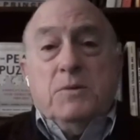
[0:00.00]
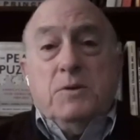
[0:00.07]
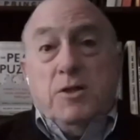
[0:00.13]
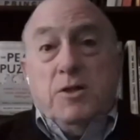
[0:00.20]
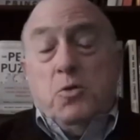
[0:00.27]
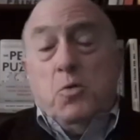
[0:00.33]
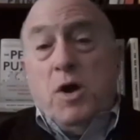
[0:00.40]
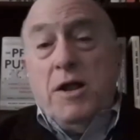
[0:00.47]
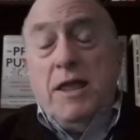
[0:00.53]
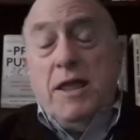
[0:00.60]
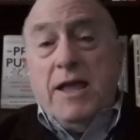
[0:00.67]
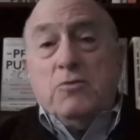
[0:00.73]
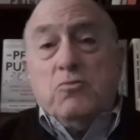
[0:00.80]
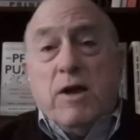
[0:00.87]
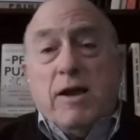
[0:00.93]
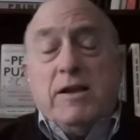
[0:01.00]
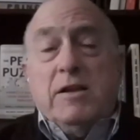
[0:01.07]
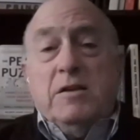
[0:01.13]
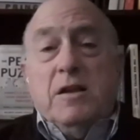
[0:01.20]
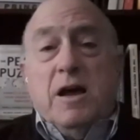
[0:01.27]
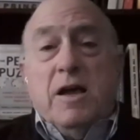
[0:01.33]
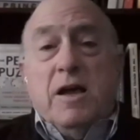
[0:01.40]
to, on the one hand,
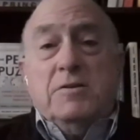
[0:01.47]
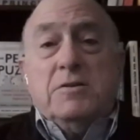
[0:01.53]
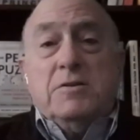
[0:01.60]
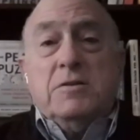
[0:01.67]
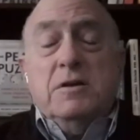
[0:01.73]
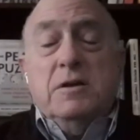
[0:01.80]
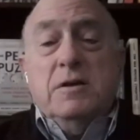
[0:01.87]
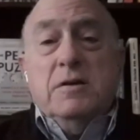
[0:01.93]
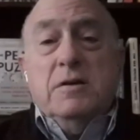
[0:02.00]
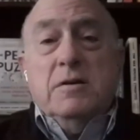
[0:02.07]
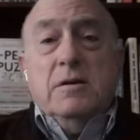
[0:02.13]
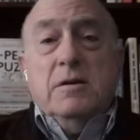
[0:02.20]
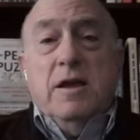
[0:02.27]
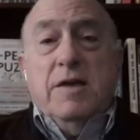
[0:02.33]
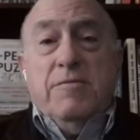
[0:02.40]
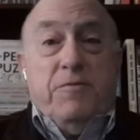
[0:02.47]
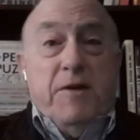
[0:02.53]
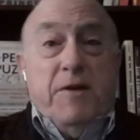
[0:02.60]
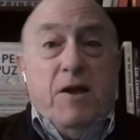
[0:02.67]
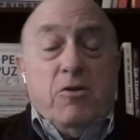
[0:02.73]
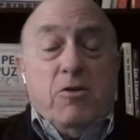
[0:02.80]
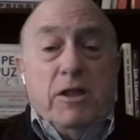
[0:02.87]
recognize a
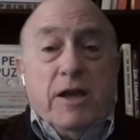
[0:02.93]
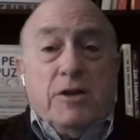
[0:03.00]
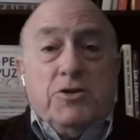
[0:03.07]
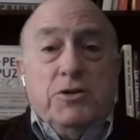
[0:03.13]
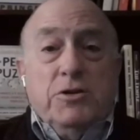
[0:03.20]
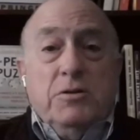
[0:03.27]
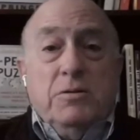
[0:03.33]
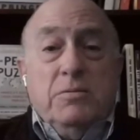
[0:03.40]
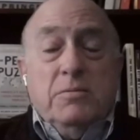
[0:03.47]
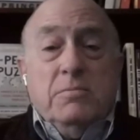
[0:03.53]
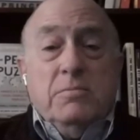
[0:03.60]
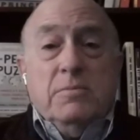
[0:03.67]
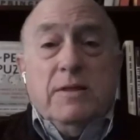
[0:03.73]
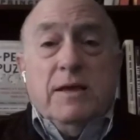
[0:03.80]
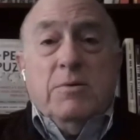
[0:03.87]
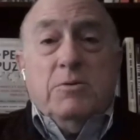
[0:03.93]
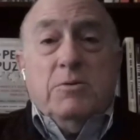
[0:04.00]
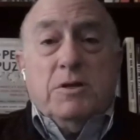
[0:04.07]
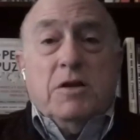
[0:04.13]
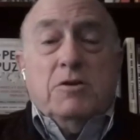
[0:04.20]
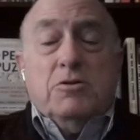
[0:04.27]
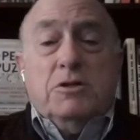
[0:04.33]
fair election that
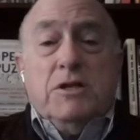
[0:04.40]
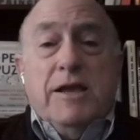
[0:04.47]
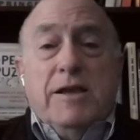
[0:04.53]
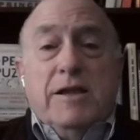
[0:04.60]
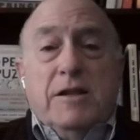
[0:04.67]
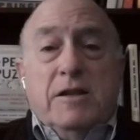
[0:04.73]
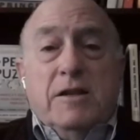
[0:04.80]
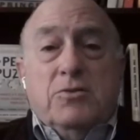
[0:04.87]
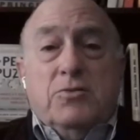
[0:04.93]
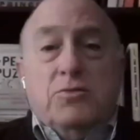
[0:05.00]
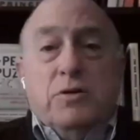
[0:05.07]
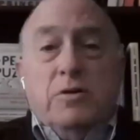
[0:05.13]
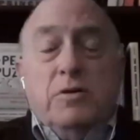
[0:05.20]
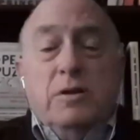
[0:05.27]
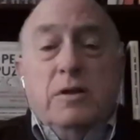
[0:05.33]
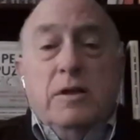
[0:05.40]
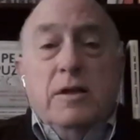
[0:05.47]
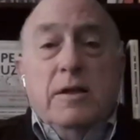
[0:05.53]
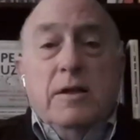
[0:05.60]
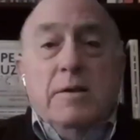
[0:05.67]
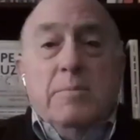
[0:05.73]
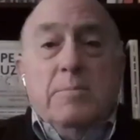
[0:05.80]
was undertaken in Israel,
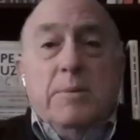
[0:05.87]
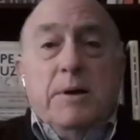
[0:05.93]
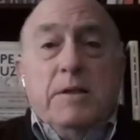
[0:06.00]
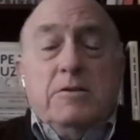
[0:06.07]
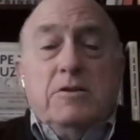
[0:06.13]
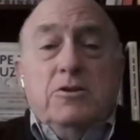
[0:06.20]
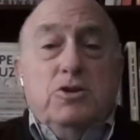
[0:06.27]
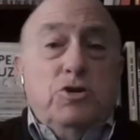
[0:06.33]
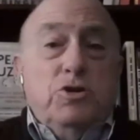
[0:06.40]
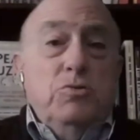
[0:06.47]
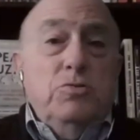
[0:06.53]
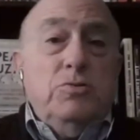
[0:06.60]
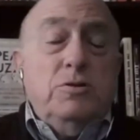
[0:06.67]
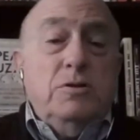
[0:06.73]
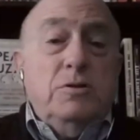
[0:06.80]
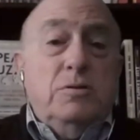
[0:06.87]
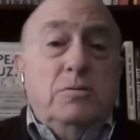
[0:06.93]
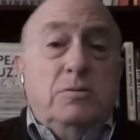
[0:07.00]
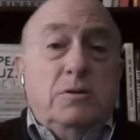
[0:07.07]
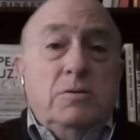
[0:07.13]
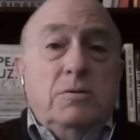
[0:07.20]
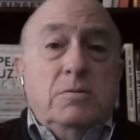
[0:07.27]
but to choose
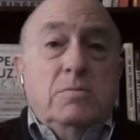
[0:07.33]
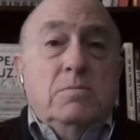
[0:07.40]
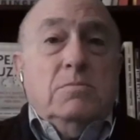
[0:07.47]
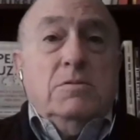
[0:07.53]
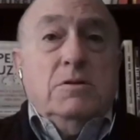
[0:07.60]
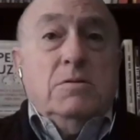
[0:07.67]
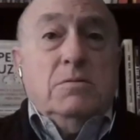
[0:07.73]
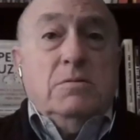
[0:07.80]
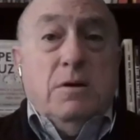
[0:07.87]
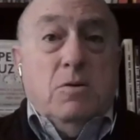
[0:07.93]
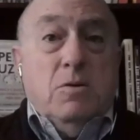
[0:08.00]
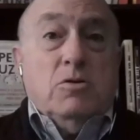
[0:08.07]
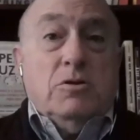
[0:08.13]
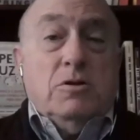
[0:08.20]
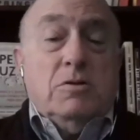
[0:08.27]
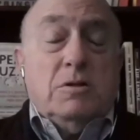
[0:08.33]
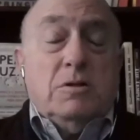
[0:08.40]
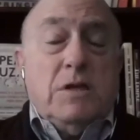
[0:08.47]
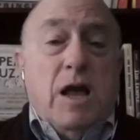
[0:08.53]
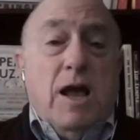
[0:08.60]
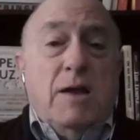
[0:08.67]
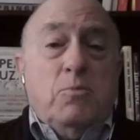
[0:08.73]
to
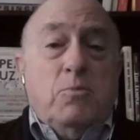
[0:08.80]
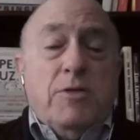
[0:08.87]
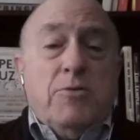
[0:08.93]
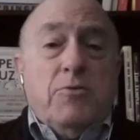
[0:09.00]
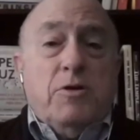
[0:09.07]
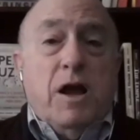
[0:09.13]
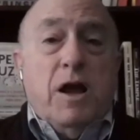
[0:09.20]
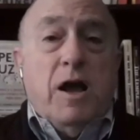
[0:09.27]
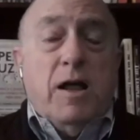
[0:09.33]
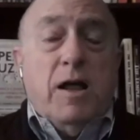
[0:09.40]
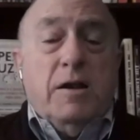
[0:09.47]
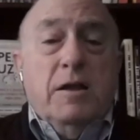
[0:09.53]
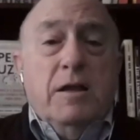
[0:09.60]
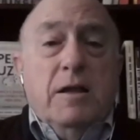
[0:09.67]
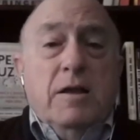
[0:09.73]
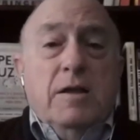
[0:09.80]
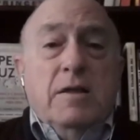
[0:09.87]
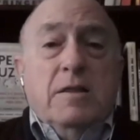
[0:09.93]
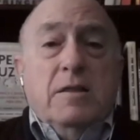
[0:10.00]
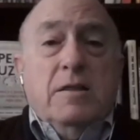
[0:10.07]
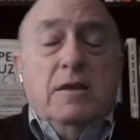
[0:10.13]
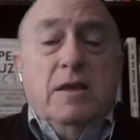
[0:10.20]
decide whether or not
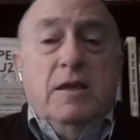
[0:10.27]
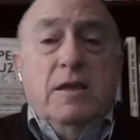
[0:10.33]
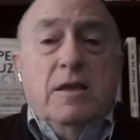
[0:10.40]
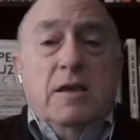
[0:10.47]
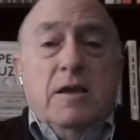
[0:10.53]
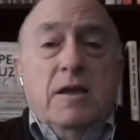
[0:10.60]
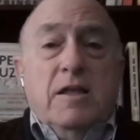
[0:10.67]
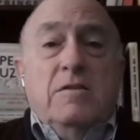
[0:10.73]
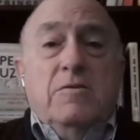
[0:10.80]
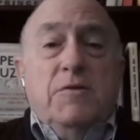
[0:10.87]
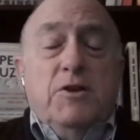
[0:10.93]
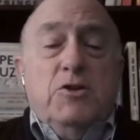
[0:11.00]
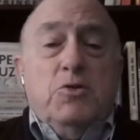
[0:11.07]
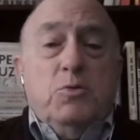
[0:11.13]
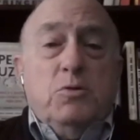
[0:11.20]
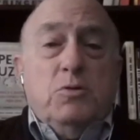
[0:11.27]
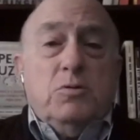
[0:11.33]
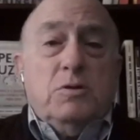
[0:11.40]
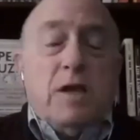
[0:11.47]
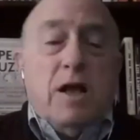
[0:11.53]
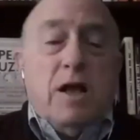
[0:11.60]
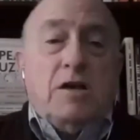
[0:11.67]
the
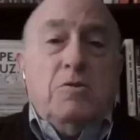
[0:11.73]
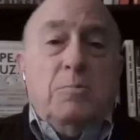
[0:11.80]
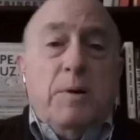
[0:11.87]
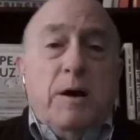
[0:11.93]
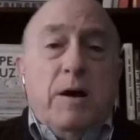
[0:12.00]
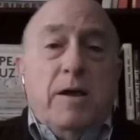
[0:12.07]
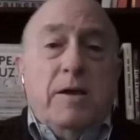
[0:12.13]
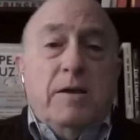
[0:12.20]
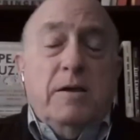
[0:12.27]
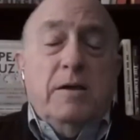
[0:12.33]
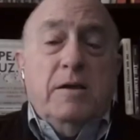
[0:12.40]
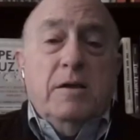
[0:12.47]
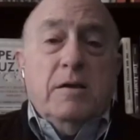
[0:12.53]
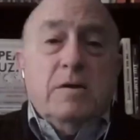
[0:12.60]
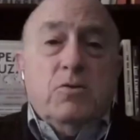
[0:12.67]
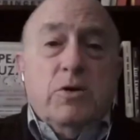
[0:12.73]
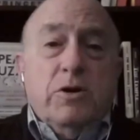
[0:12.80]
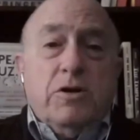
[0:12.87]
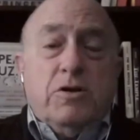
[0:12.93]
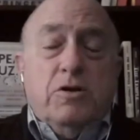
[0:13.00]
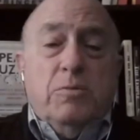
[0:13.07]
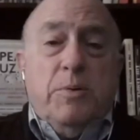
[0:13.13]
individuals occupying
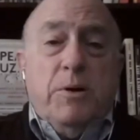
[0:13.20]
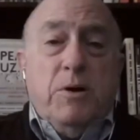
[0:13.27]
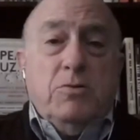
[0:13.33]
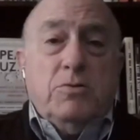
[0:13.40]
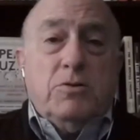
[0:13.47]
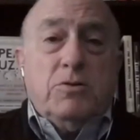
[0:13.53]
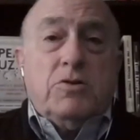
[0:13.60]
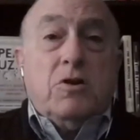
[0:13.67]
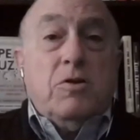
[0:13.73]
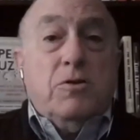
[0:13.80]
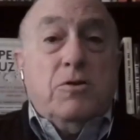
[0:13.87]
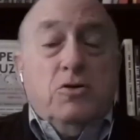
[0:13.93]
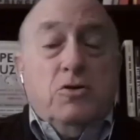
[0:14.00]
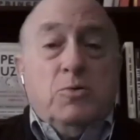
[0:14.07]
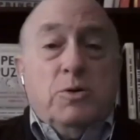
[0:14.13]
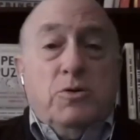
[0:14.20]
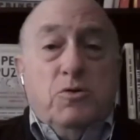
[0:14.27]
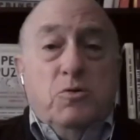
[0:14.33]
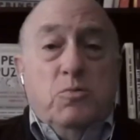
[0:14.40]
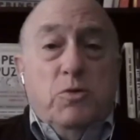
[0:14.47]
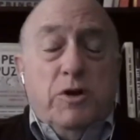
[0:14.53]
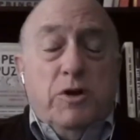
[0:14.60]
critical posts are those with
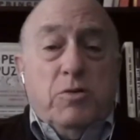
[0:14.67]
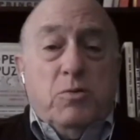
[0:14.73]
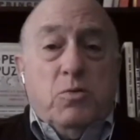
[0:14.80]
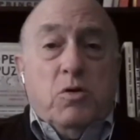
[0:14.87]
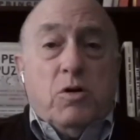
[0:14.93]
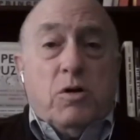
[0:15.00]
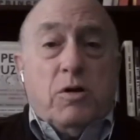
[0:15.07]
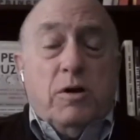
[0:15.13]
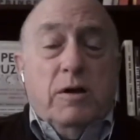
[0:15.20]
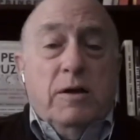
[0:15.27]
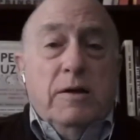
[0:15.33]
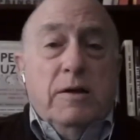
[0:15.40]
whom we could work.